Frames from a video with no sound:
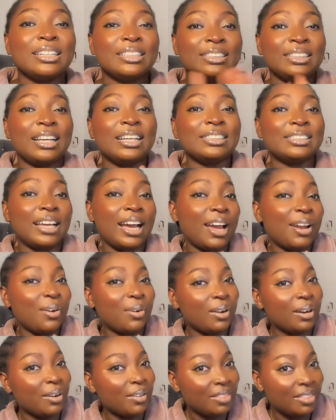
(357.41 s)
That's
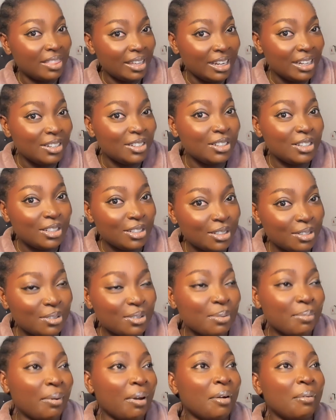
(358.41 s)
another thing you need to know
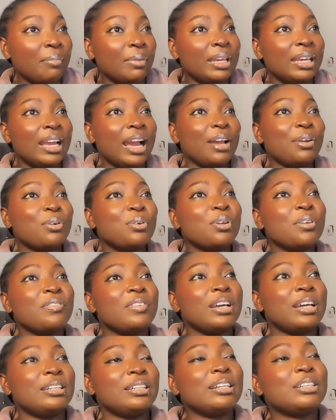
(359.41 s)
about me. I don't know if
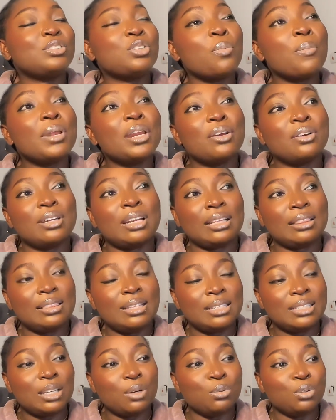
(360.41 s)
there are so many other
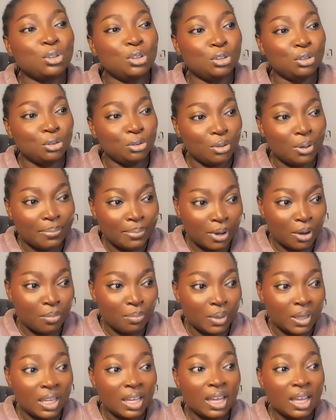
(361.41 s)
things I want you to know about me.